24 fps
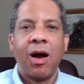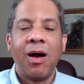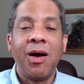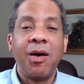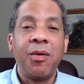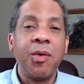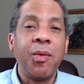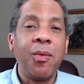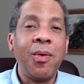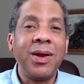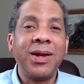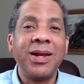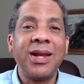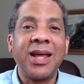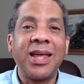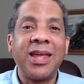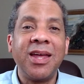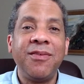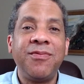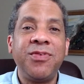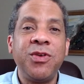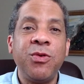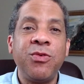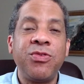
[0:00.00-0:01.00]
right, we wanted to
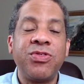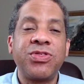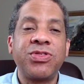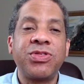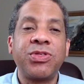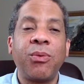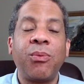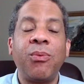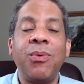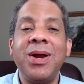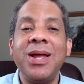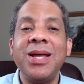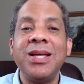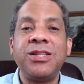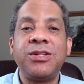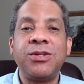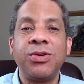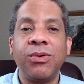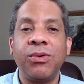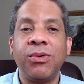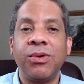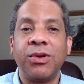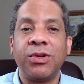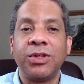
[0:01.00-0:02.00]
give you 3
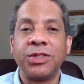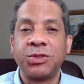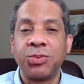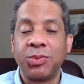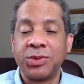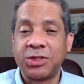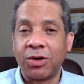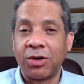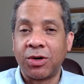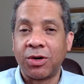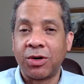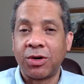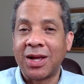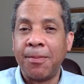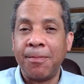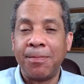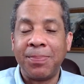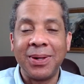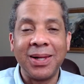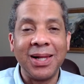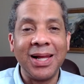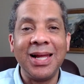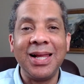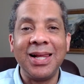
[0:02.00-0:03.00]
tools which are
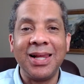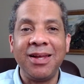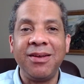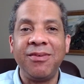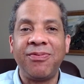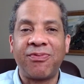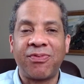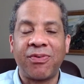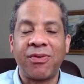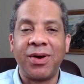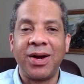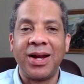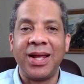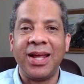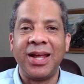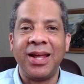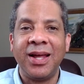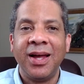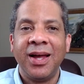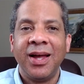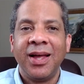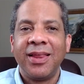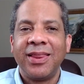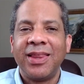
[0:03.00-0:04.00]
completely free
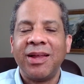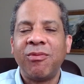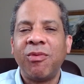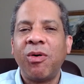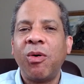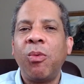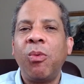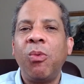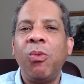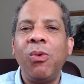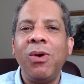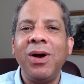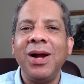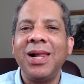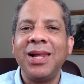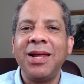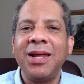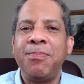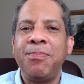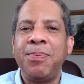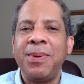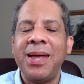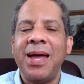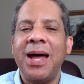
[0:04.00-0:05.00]
that will
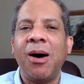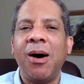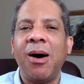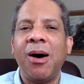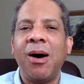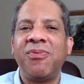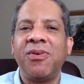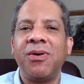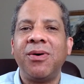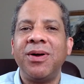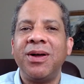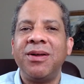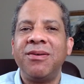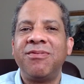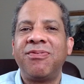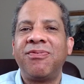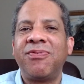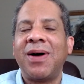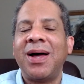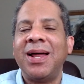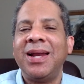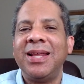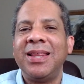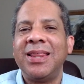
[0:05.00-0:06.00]
really be helpful in
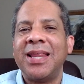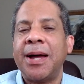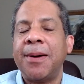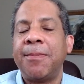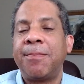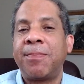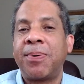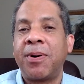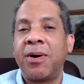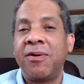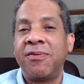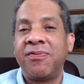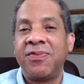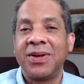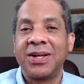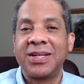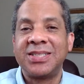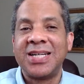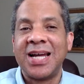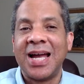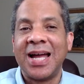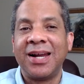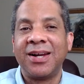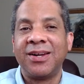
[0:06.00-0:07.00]
finding that perfect
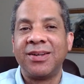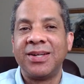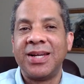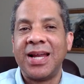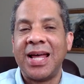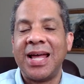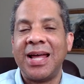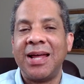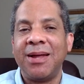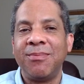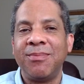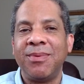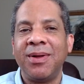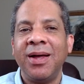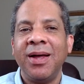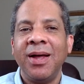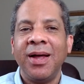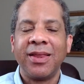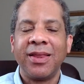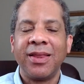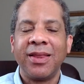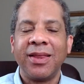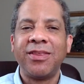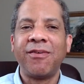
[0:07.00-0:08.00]
channel name.
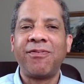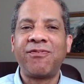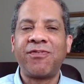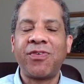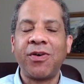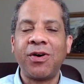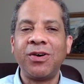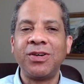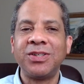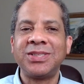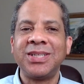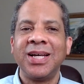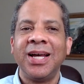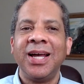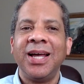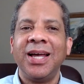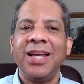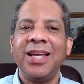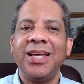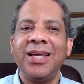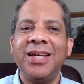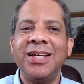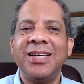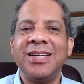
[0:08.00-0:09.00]
The first
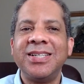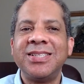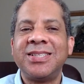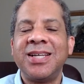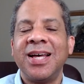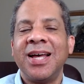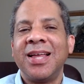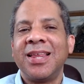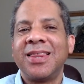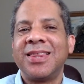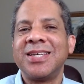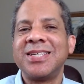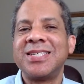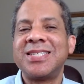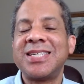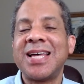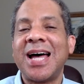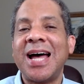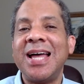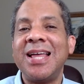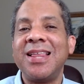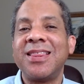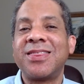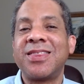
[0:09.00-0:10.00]
is the
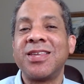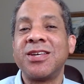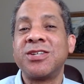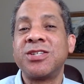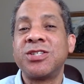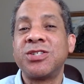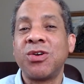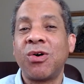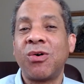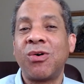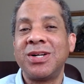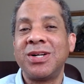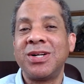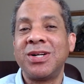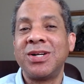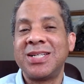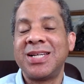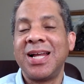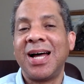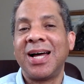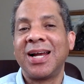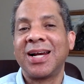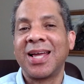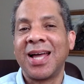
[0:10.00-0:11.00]
site
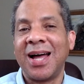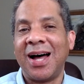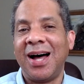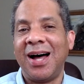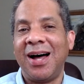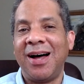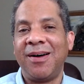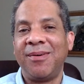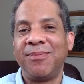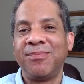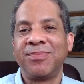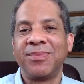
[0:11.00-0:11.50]
thesaurus.com.